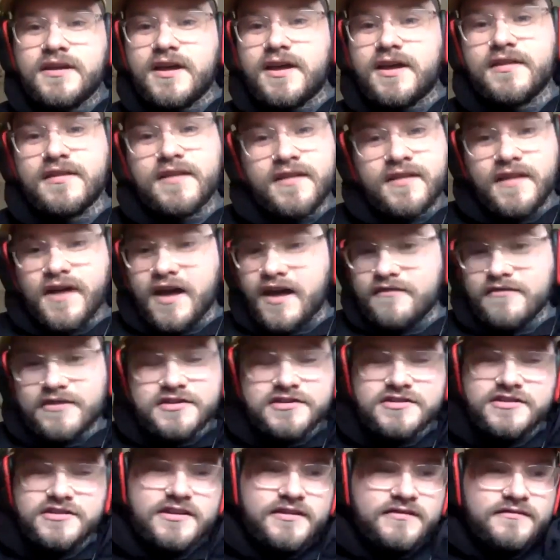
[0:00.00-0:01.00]
And then that
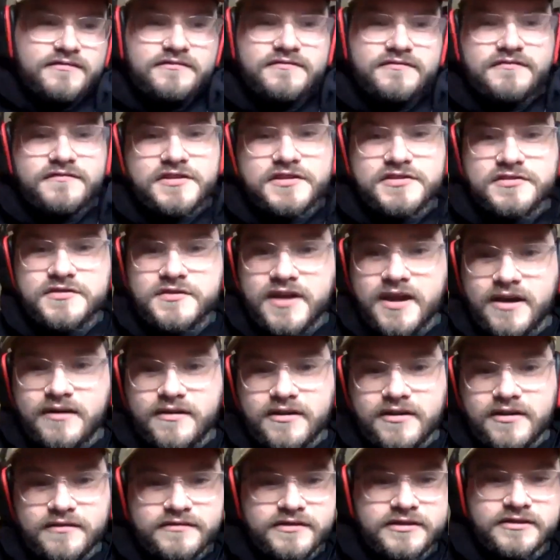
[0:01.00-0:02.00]
eventually fizzled
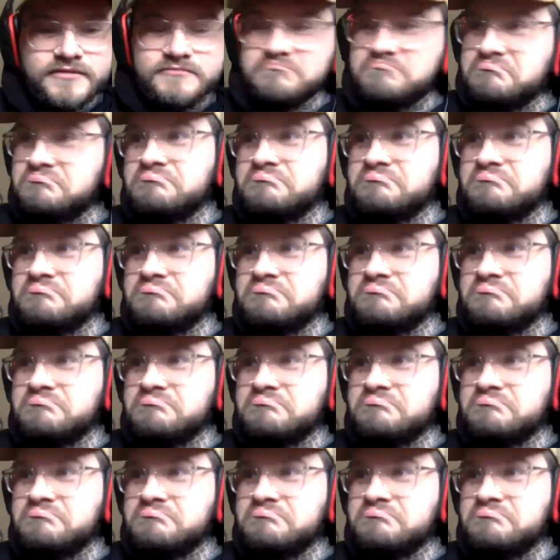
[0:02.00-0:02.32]
out over,